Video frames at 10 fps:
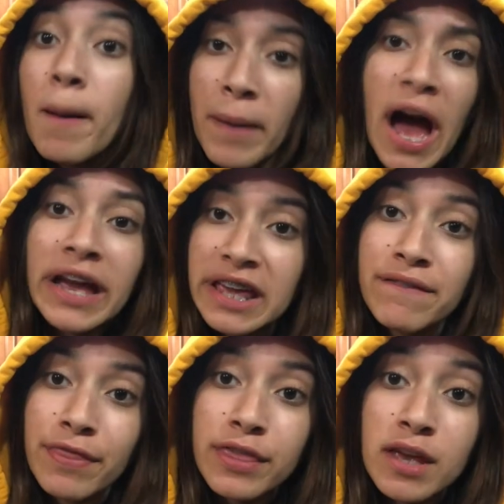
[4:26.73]
But I
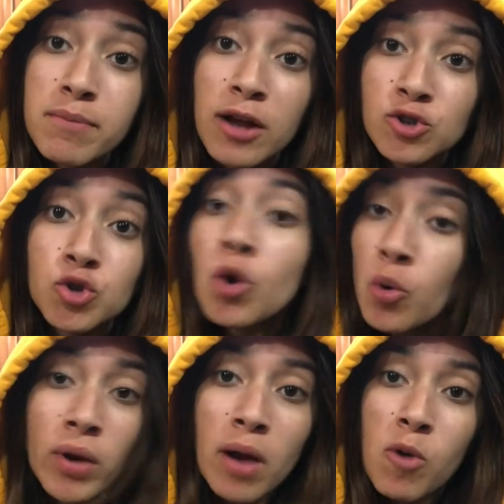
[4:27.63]
even think about you
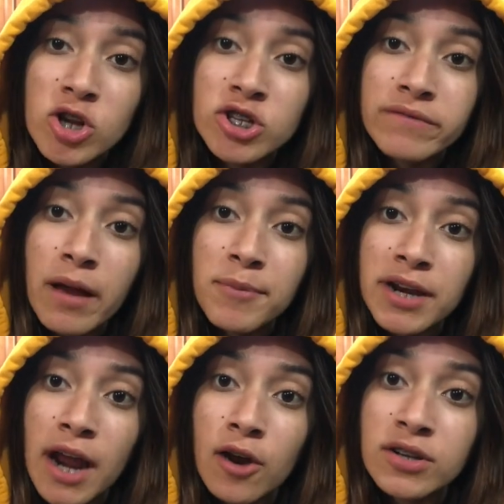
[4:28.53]
when I'm watching The Vampire
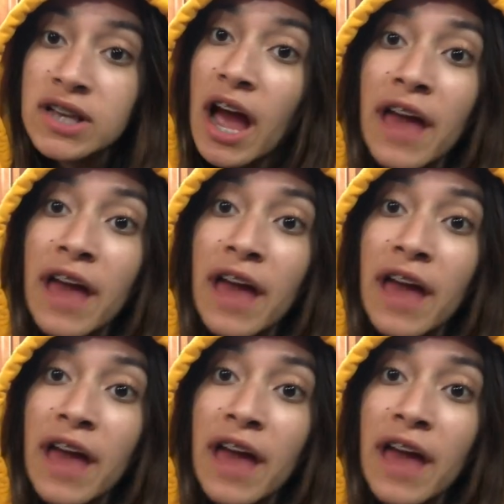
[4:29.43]
Diaries.